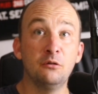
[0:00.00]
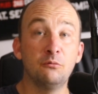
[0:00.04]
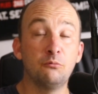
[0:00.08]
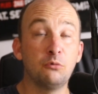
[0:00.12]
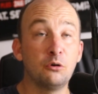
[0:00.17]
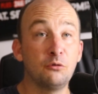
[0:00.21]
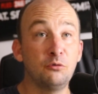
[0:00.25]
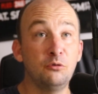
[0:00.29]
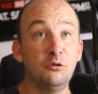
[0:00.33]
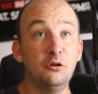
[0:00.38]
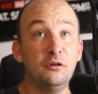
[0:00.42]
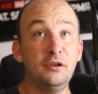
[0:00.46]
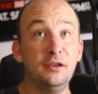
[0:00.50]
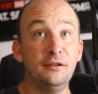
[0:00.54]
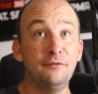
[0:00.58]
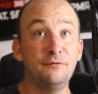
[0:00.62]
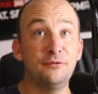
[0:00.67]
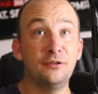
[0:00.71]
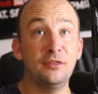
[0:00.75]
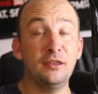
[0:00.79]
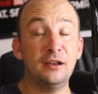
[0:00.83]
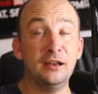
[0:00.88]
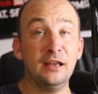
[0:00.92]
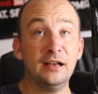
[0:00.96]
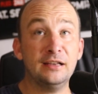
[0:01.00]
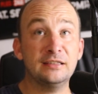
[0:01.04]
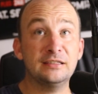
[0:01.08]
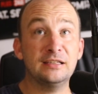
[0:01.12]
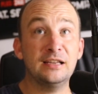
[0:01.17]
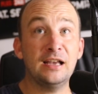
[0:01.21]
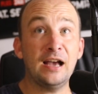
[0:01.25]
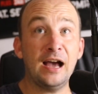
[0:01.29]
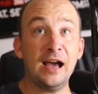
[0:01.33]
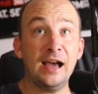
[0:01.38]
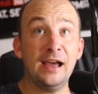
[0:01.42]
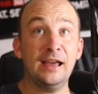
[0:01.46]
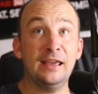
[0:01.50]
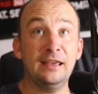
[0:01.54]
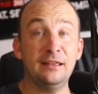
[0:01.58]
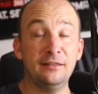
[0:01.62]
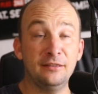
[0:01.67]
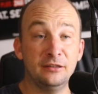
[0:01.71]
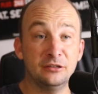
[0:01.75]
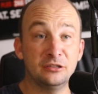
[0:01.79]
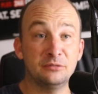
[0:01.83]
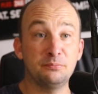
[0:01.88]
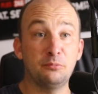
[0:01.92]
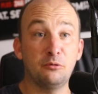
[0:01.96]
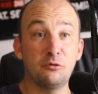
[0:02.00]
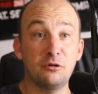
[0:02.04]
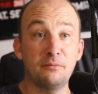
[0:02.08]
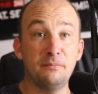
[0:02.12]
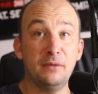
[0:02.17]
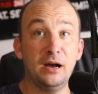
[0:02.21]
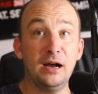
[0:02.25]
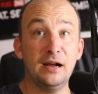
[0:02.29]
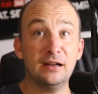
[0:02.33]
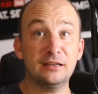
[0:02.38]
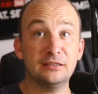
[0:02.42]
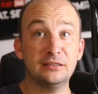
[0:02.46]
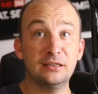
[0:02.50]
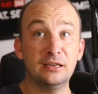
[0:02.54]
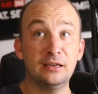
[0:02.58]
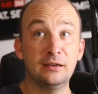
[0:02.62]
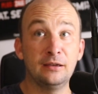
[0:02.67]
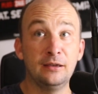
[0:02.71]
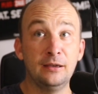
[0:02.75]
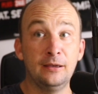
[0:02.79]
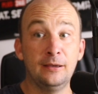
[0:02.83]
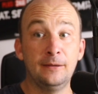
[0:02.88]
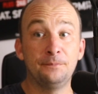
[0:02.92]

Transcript: We're looking for the next guy in the sport of boxing.